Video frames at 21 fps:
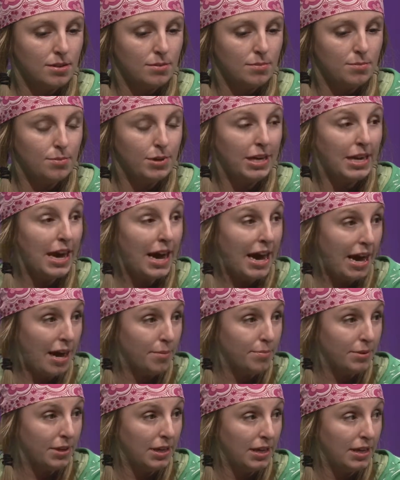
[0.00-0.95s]
be
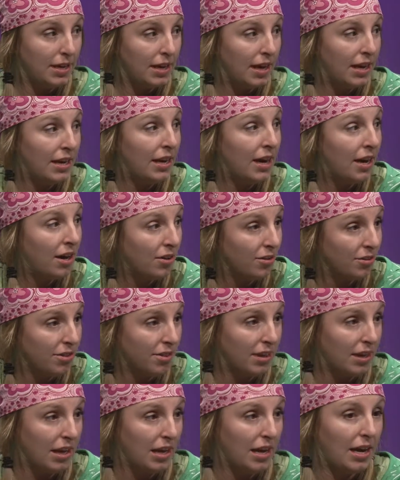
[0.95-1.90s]
happy and
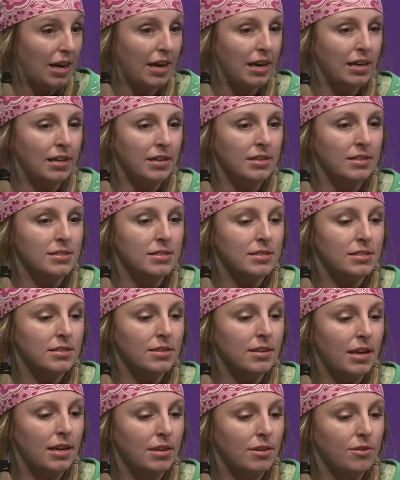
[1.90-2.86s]
healthy
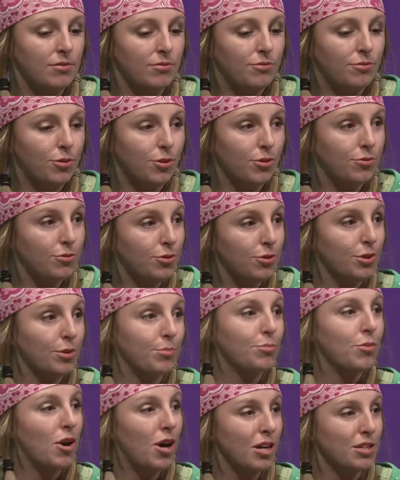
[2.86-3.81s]
and fruitful
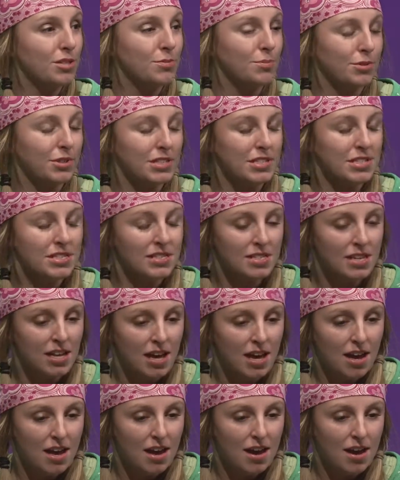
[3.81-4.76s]
and prosperous.
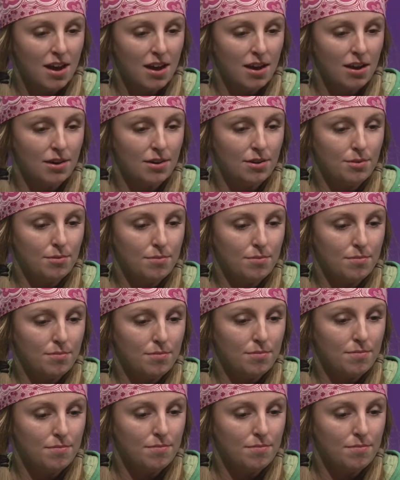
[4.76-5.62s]
And